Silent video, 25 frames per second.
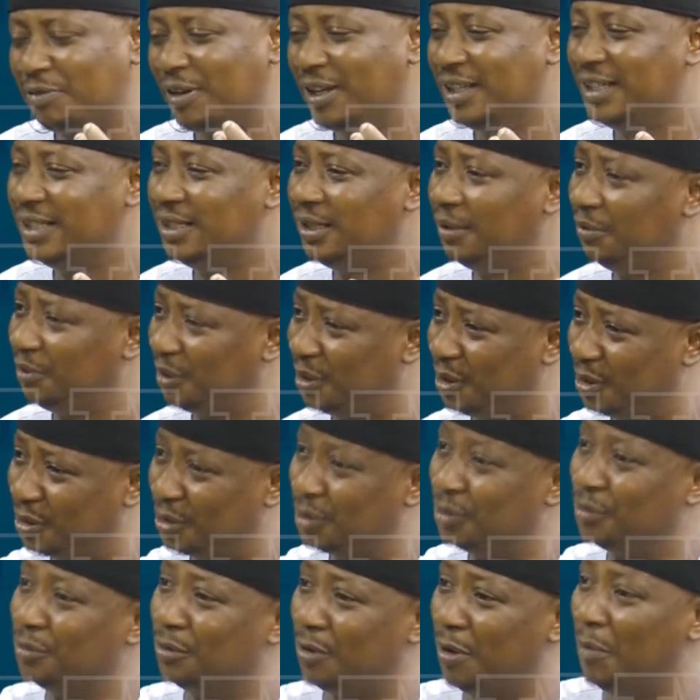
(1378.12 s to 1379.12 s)
find it difficult
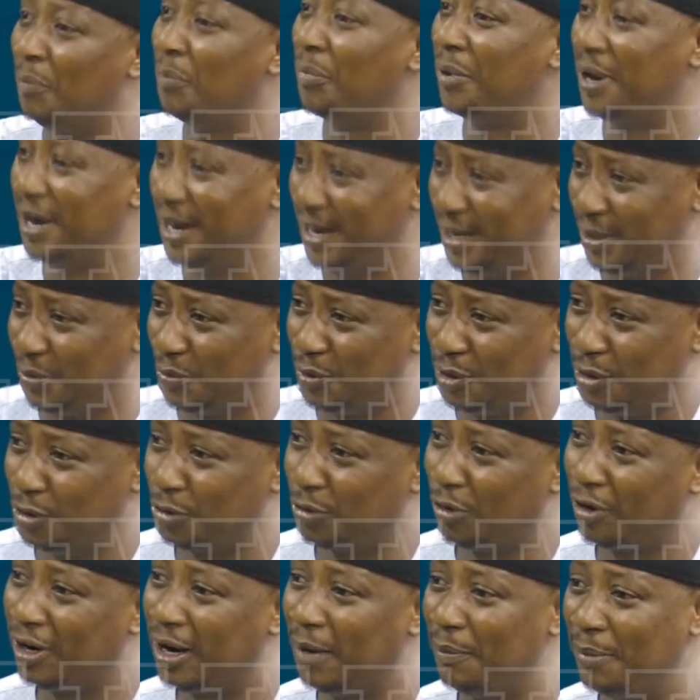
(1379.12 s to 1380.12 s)
to comprehend when you
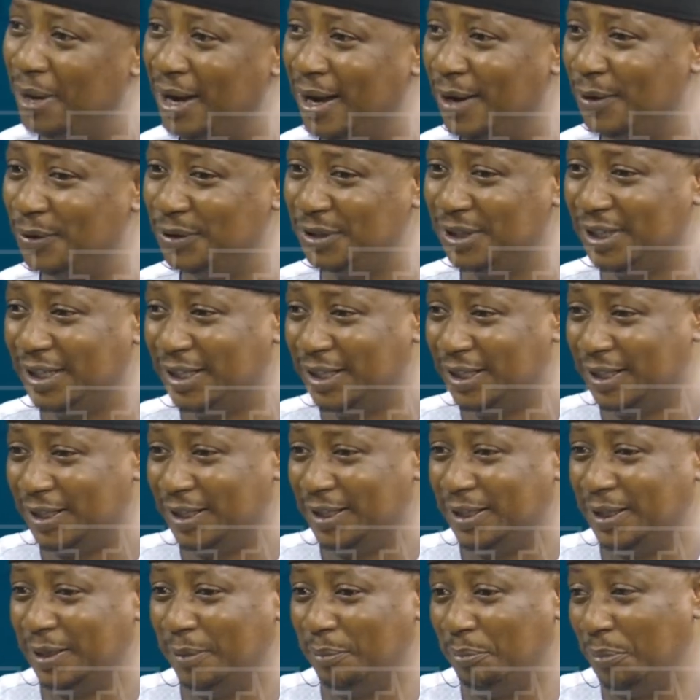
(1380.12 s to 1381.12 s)
talk about
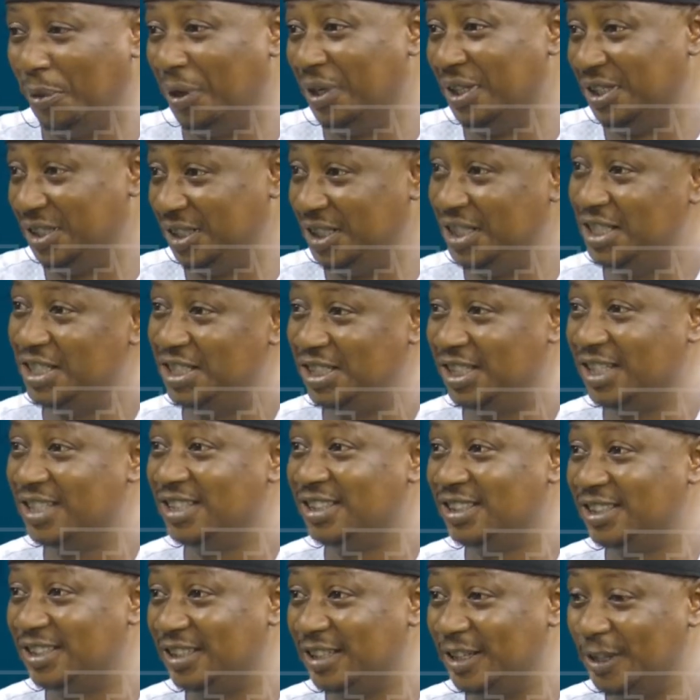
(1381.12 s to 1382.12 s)
uh,
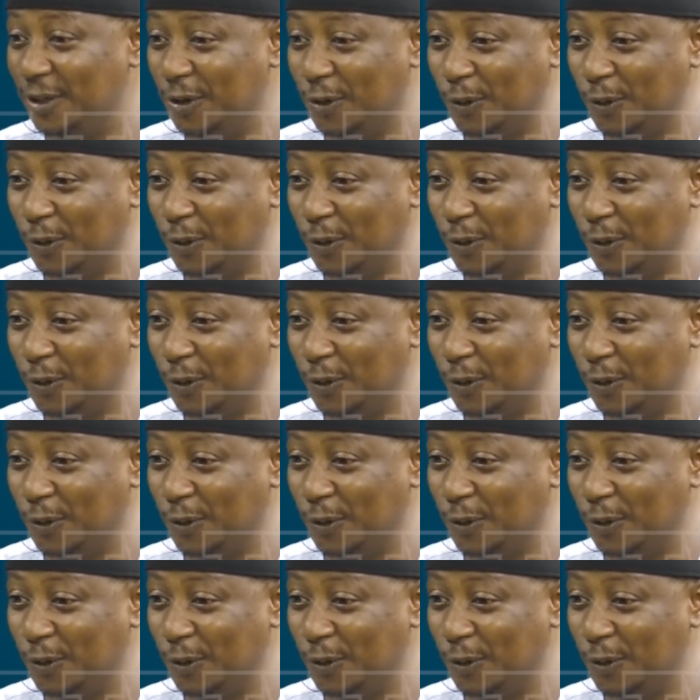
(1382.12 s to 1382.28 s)
politicians, you